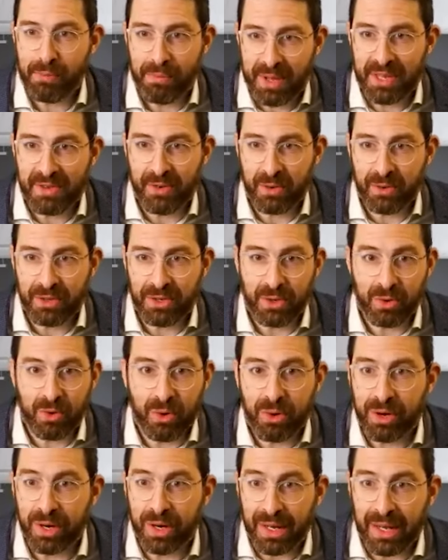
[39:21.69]
mitzvos in
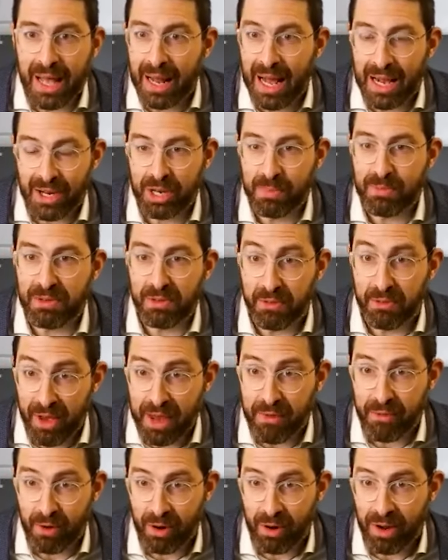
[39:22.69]
order to get Hashem's
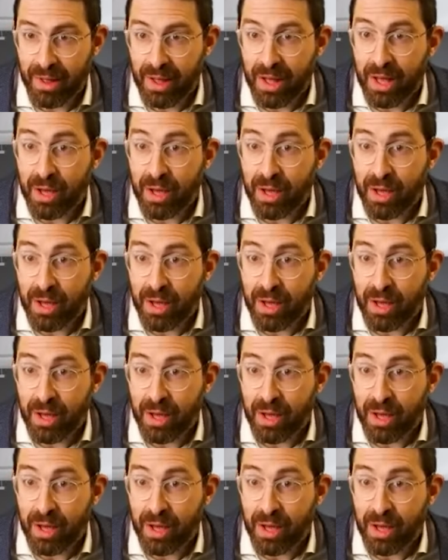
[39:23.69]
favor.